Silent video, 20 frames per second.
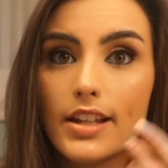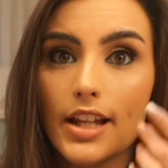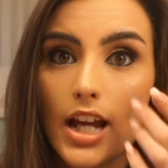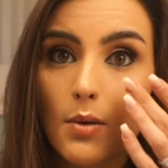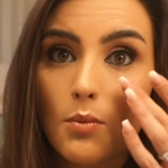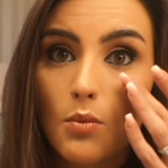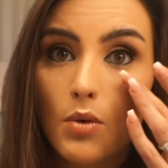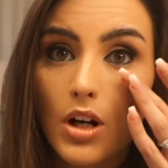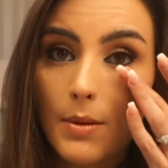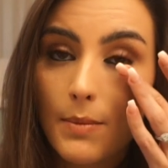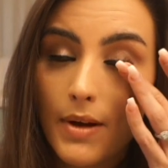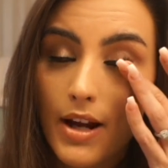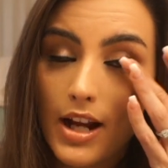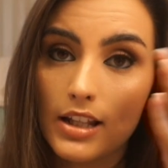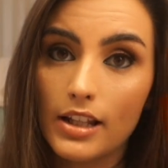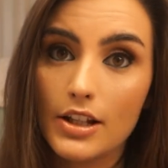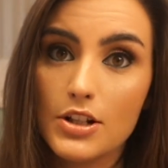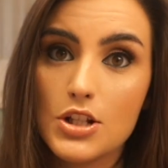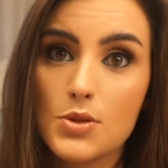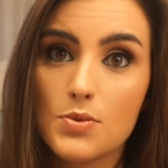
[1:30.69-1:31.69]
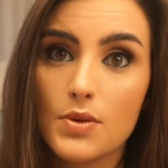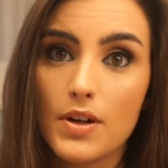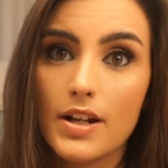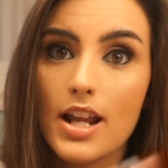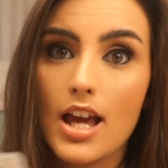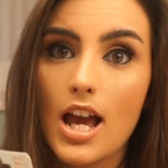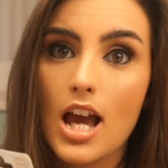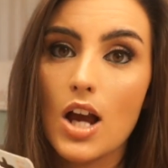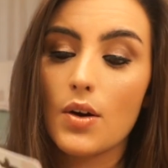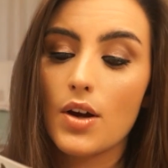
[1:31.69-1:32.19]
Like, I'm wearing my eyelashes right
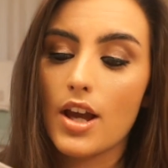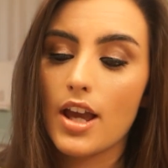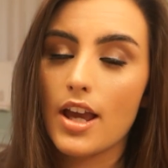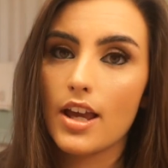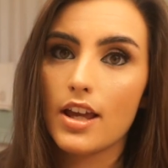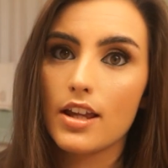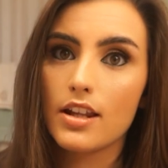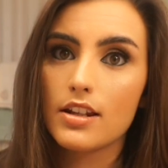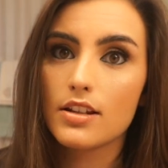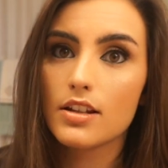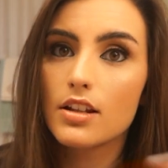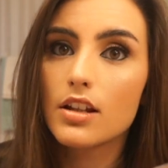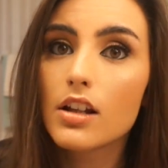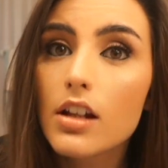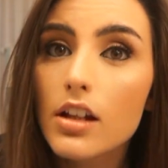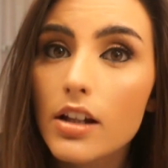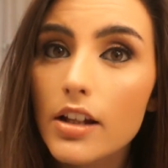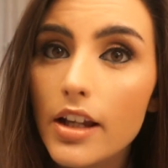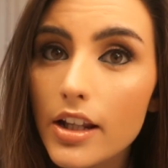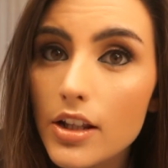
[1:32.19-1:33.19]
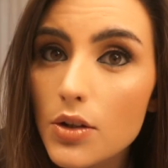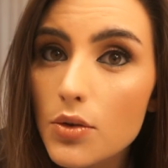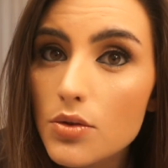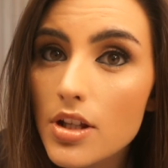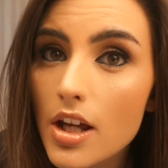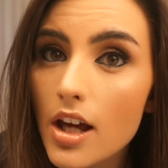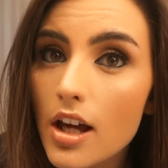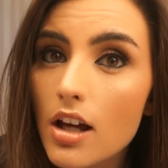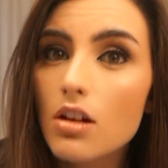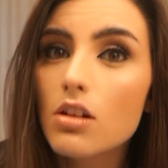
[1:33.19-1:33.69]
now, and can you
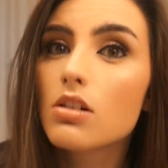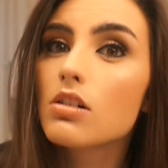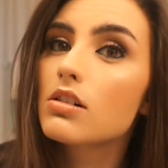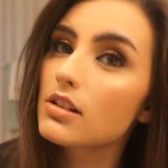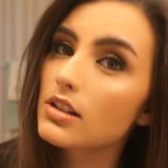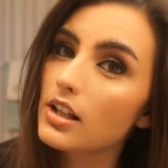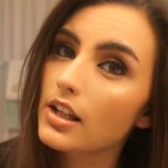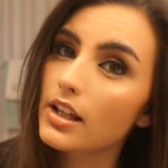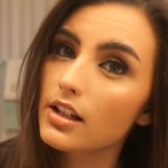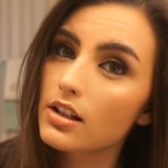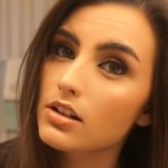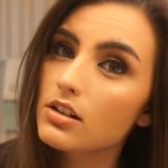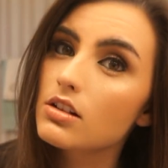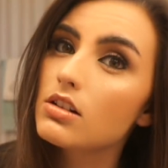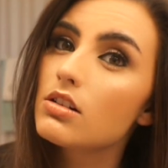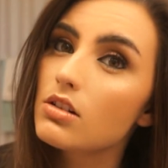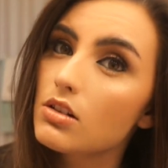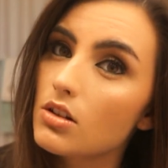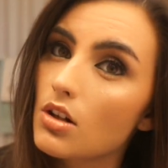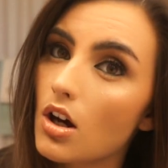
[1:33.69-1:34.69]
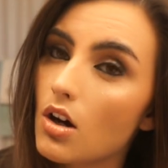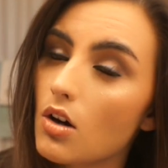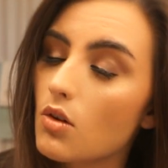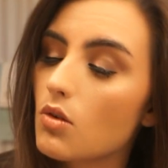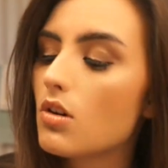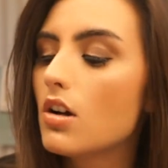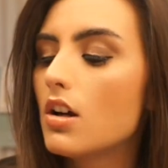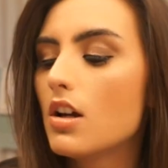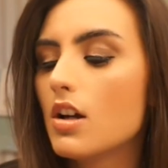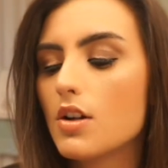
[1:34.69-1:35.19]
tell? Like, no.
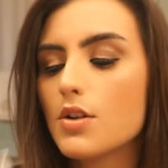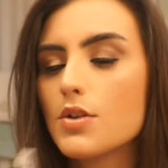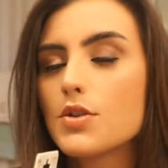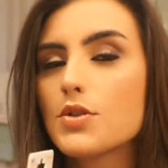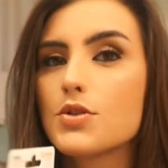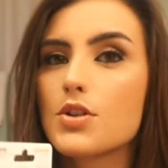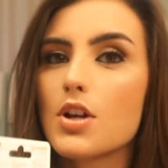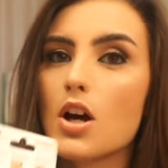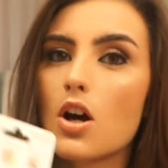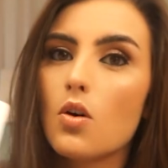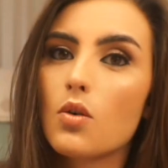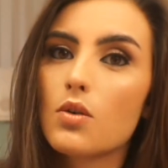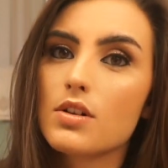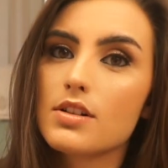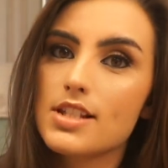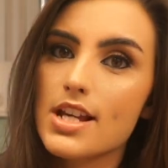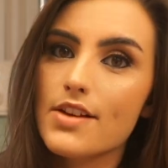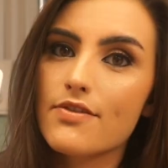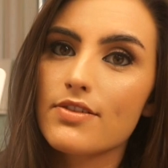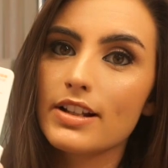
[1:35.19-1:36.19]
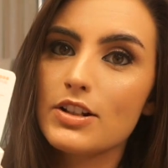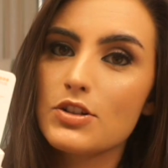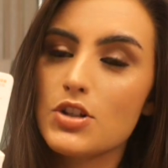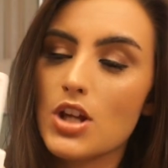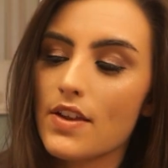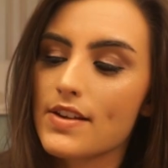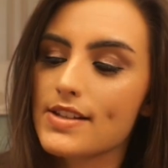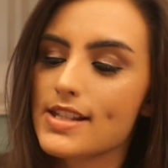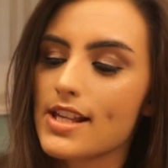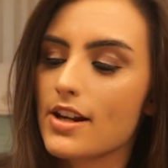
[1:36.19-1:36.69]
So definitely
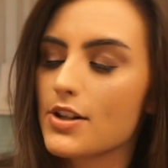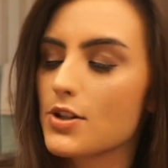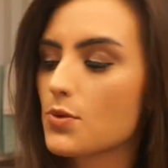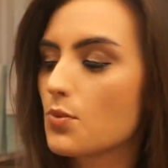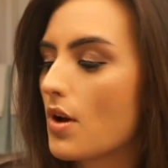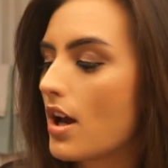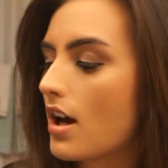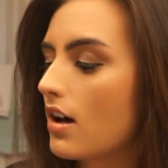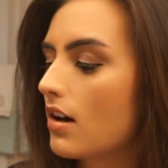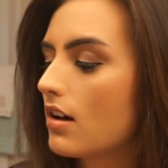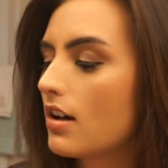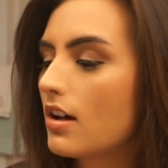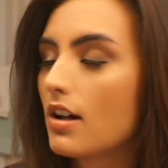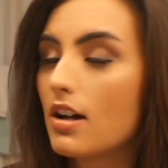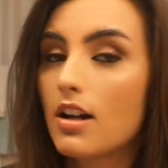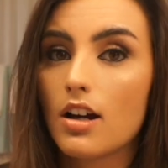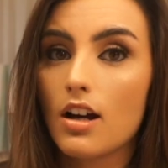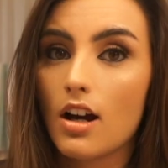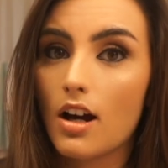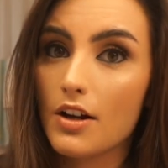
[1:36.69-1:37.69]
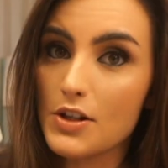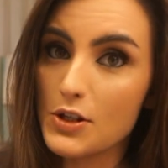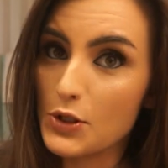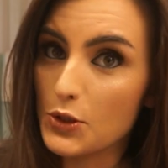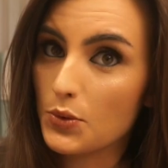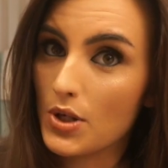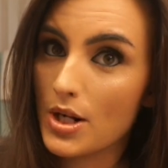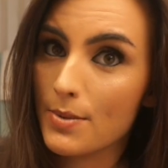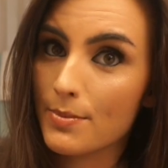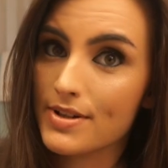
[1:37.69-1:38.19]
check this out as well. Also
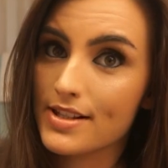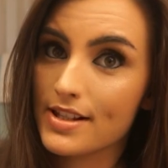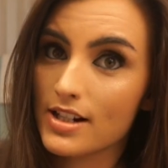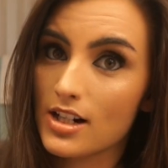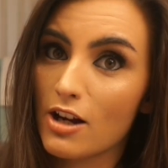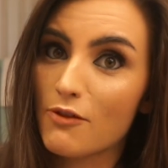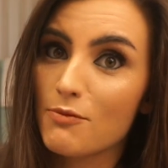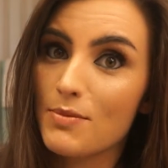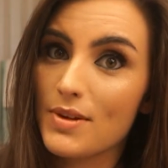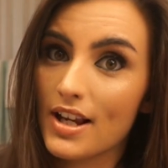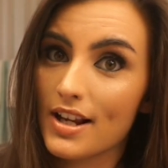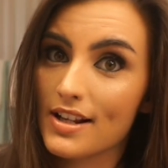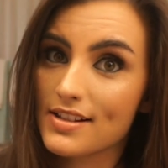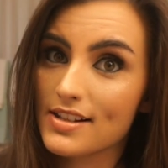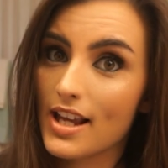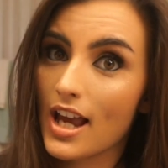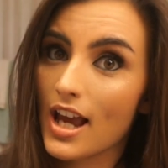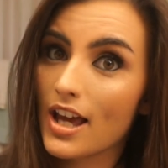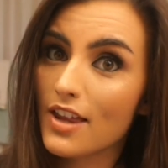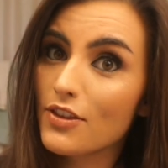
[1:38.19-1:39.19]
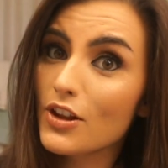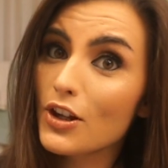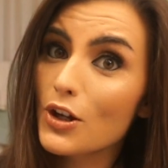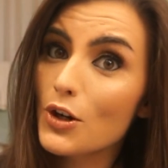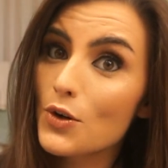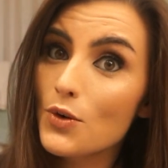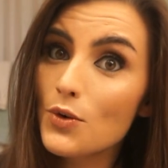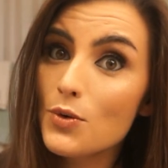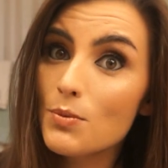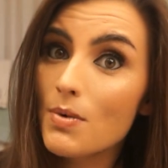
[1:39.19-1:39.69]
20% off because I had the
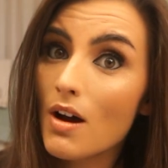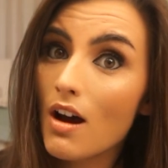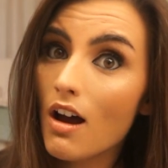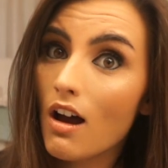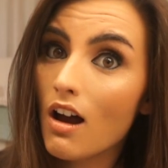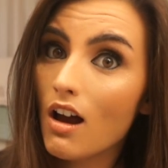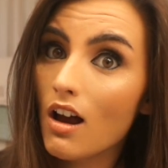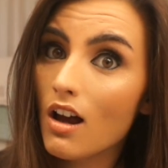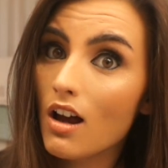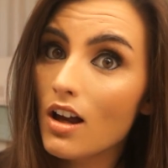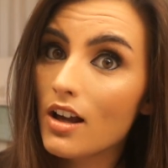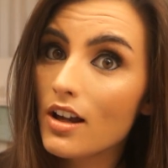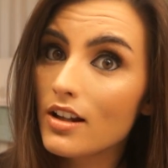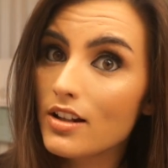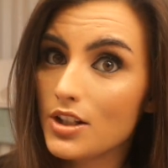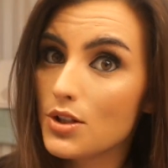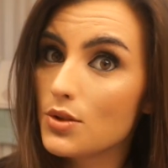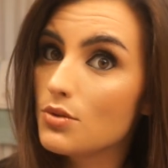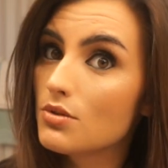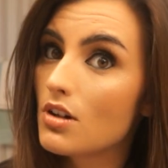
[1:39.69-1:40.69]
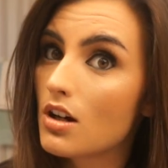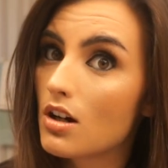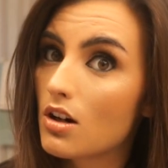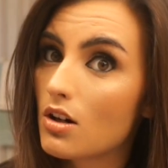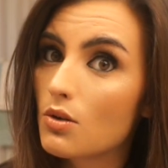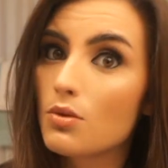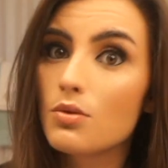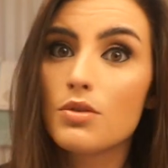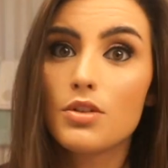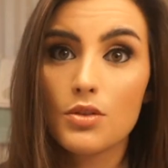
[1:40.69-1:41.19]
coupon. You
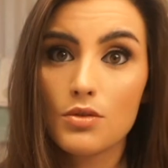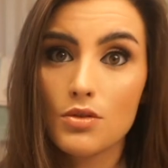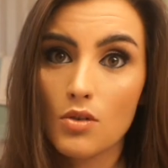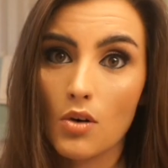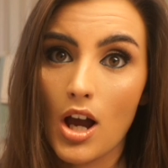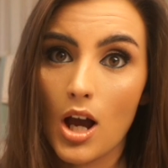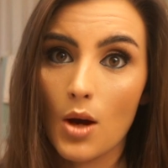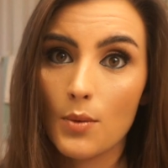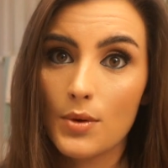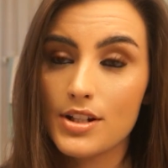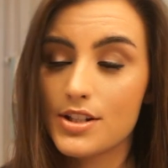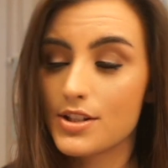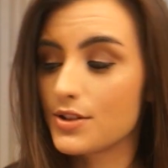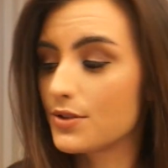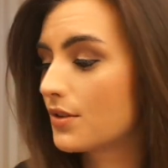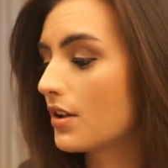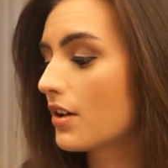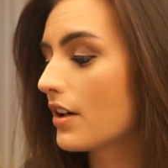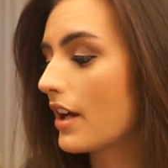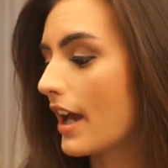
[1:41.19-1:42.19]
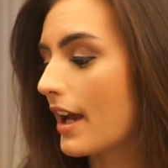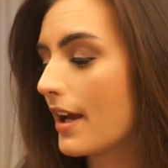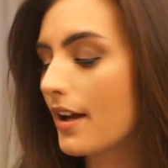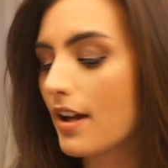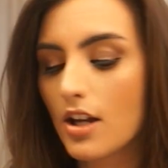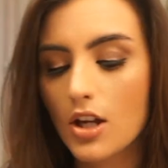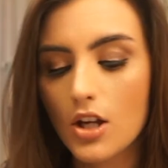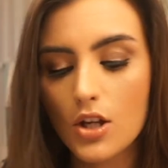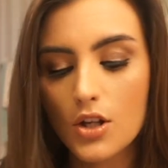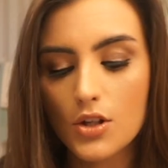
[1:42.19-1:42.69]
know how we do. Okay,
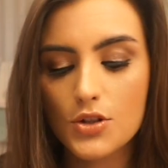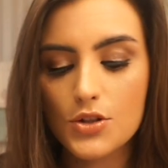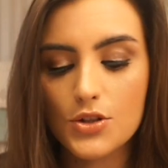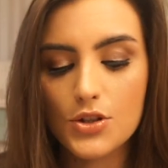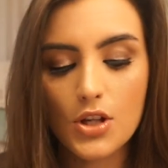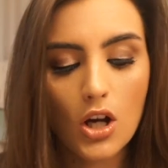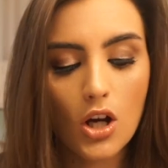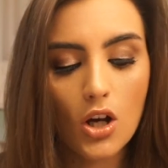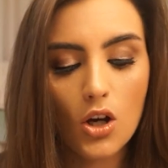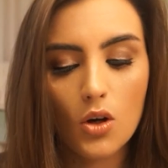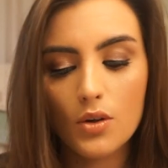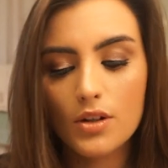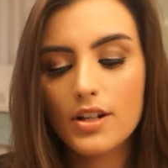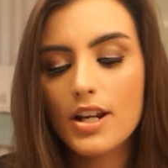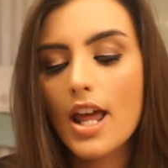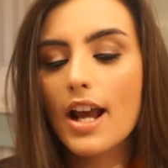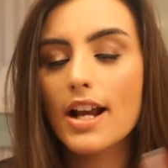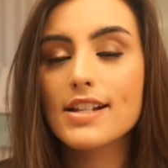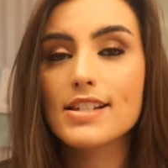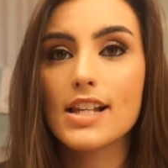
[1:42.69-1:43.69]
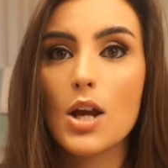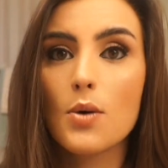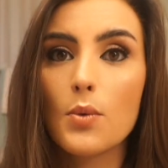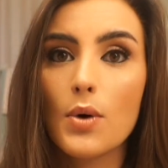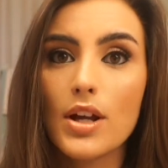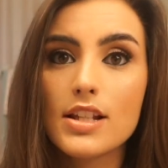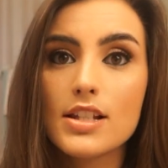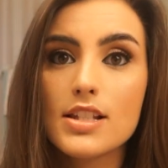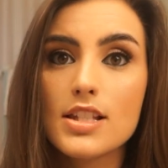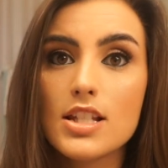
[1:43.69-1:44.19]
so next I
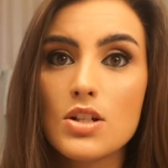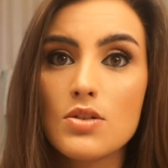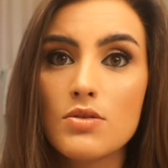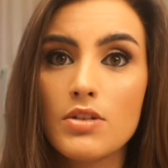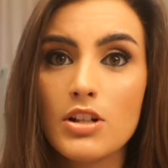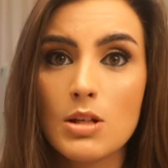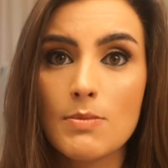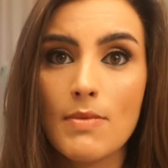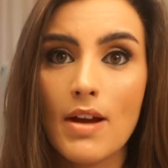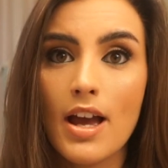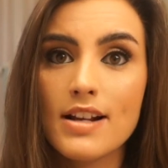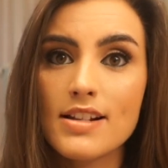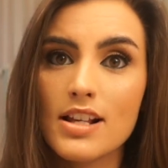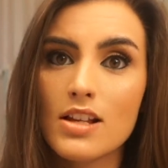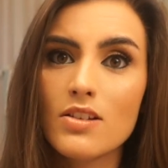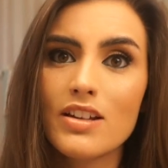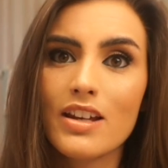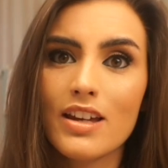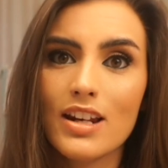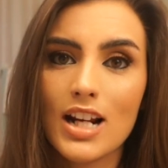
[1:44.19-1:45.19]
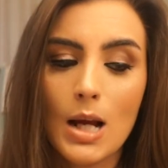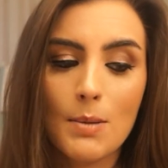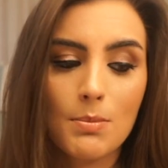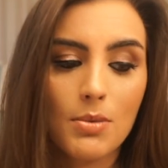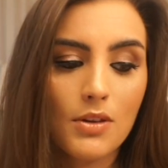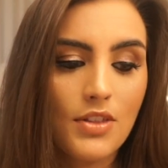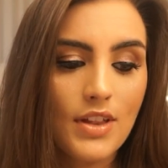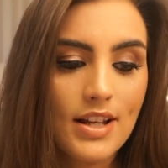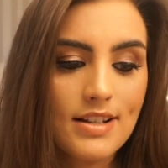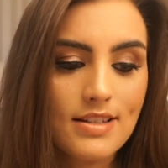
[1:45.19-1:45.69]
went to T.J.Maxx. I only got a
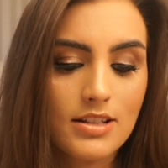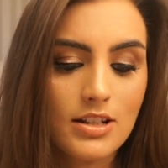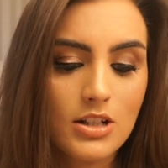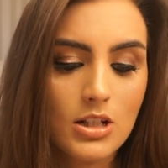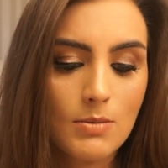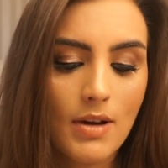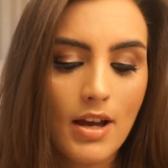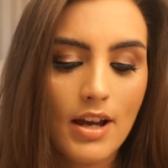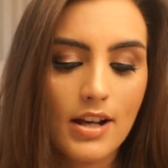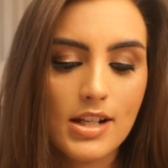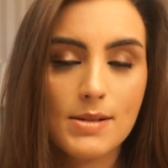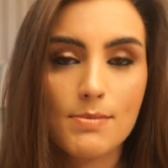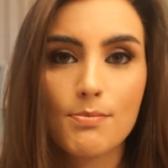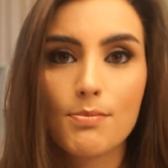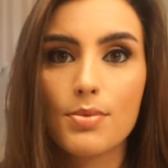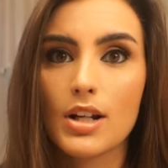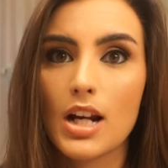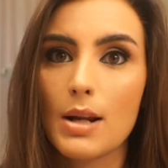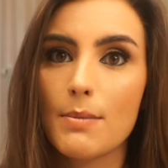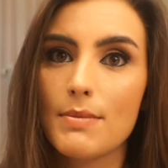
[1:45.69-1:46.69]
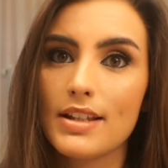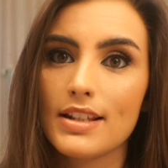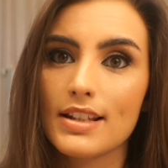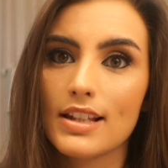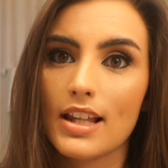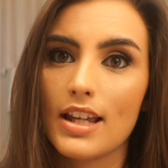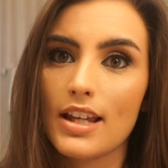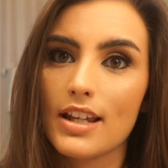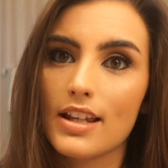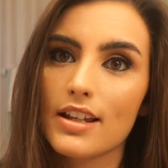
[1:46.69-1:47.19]
couple things at T.J.Maxx, but I mean,
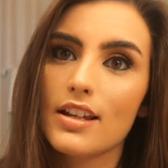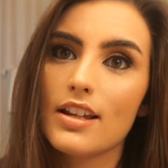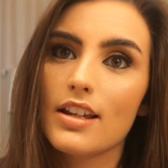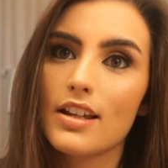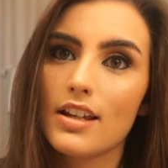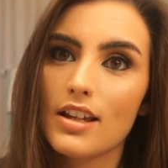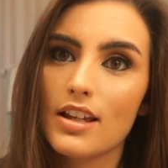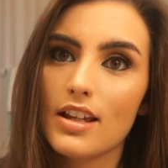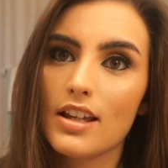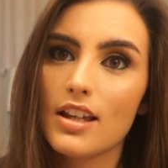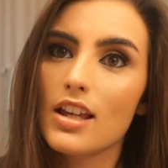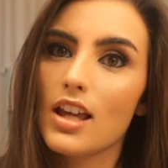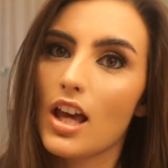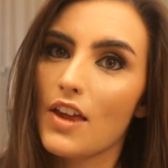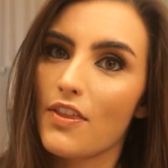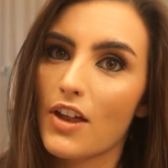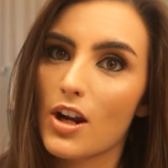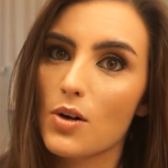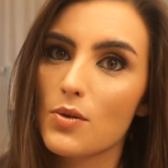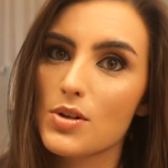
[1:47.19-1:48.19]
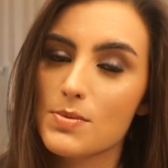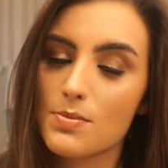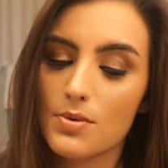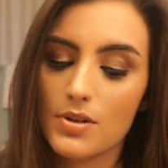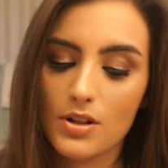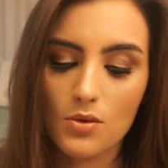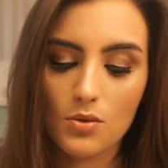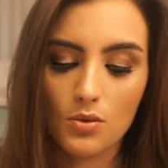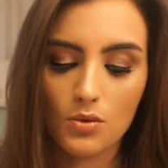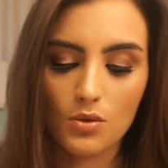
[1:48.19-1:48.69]
like, I thought it was
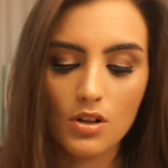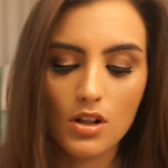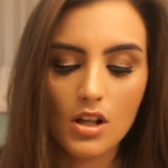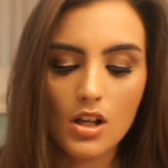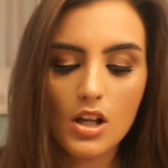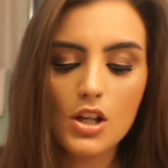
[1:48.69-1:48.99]
pretty cool.